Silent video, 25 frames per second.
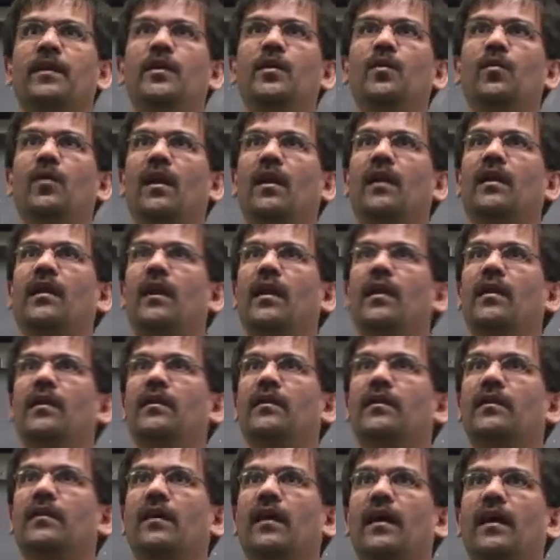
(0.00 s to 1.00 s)
you
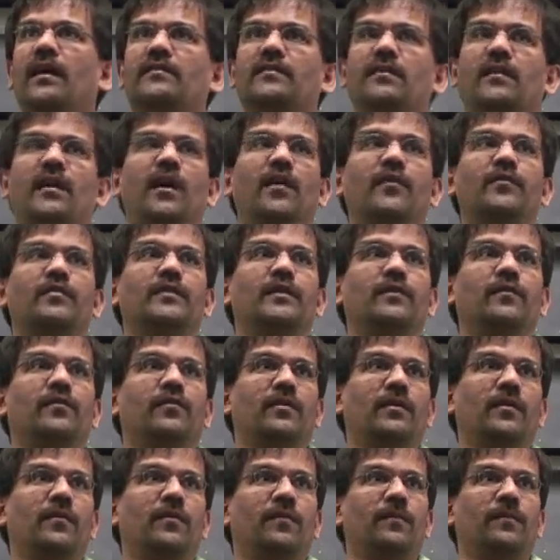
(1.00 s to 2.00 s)
allocate it as an offset
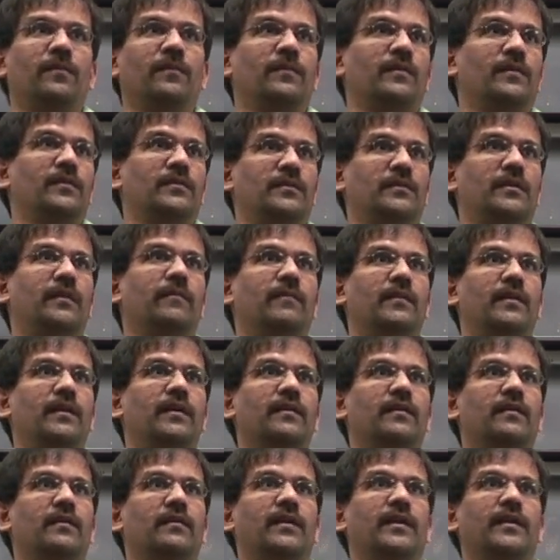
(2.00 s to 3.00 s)
from
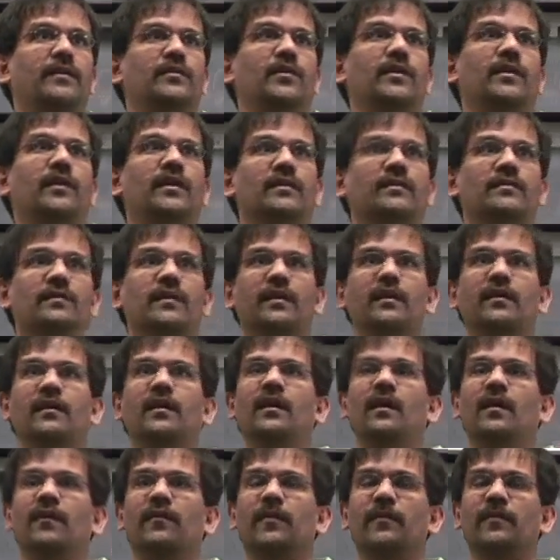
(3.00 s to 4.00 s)
something, right? So you can say
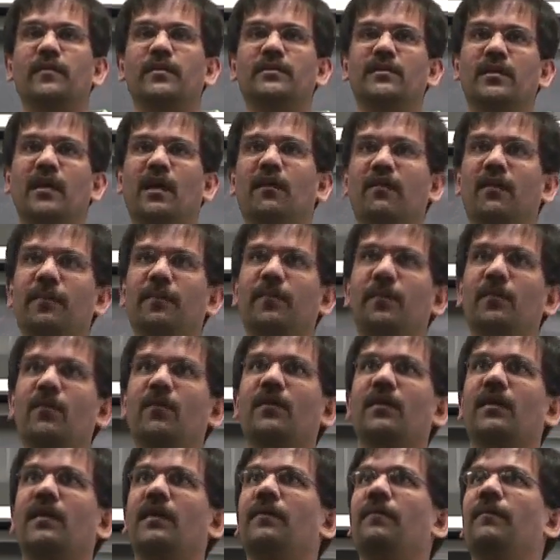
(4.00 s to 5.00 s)
from the start of the
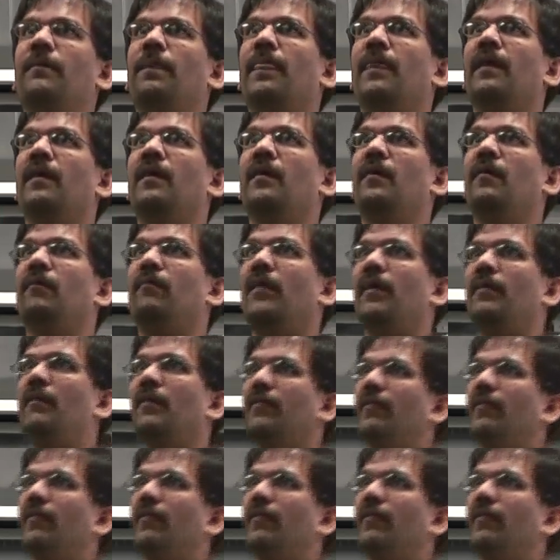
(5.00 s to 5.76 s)
program, my